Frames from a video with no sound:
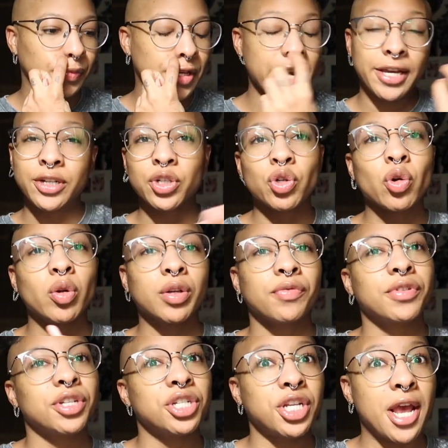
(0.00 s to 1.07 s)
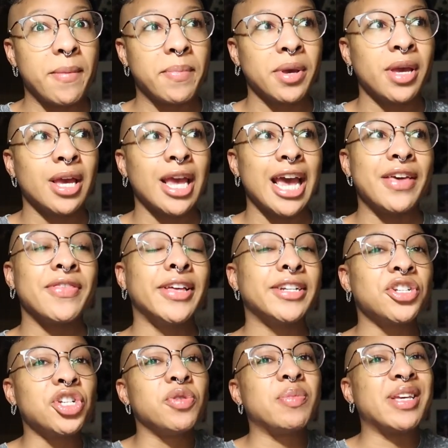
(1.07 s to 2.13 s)
take control of the ship and then
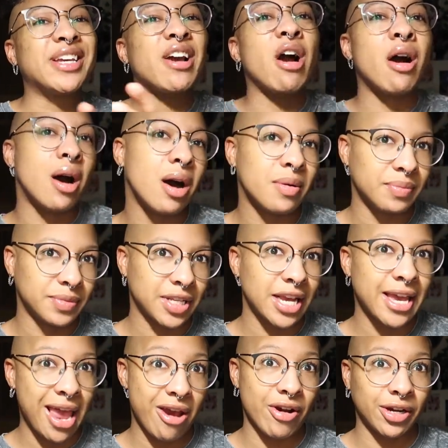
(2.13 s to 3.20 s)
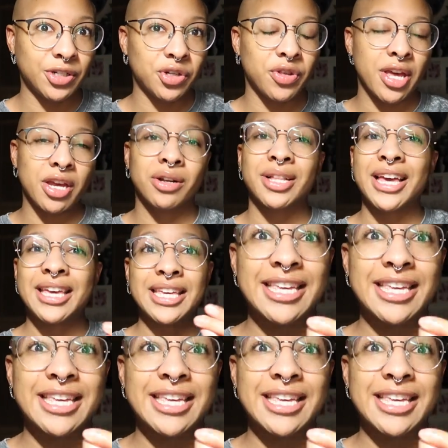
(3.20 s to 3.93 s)
she becomes a character that you're like,